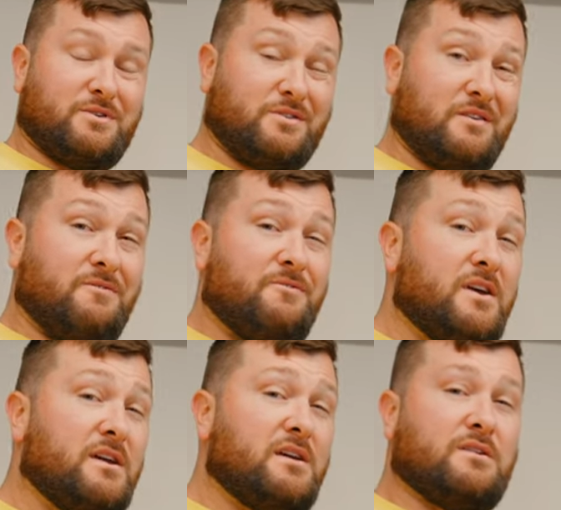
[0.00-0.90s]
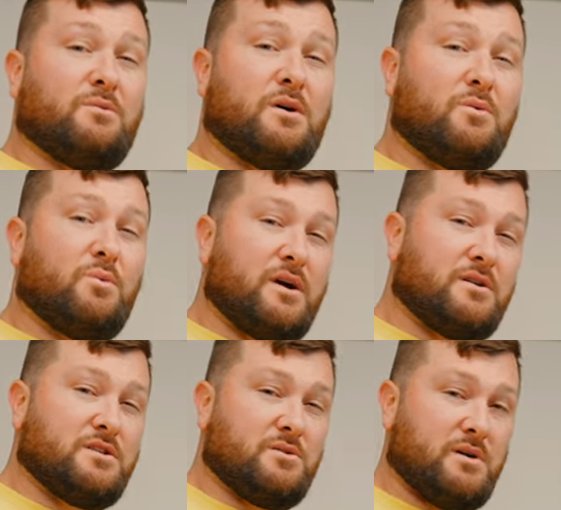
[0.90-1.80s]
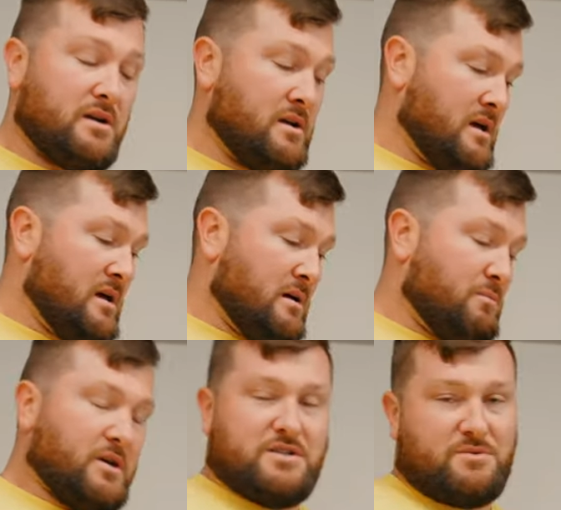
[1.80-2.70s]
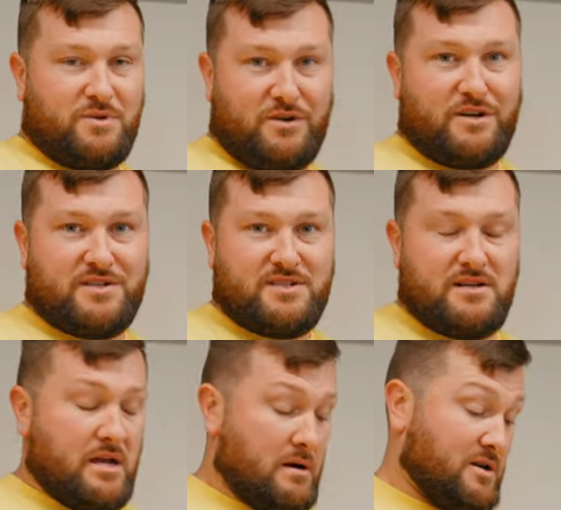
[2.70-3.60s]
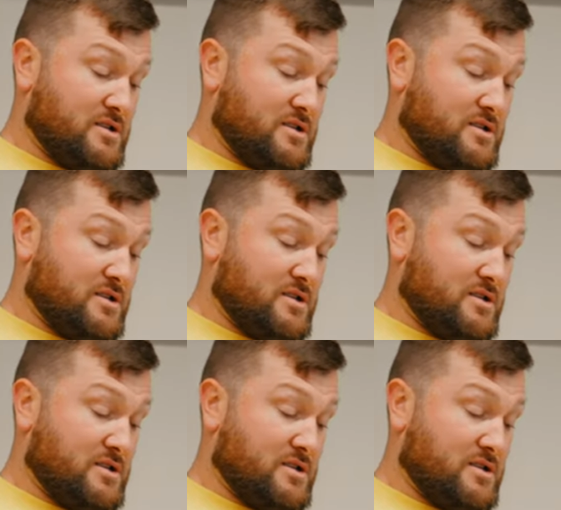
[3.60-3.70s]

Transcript: really fit into what we're doing, but it's a really good C camera.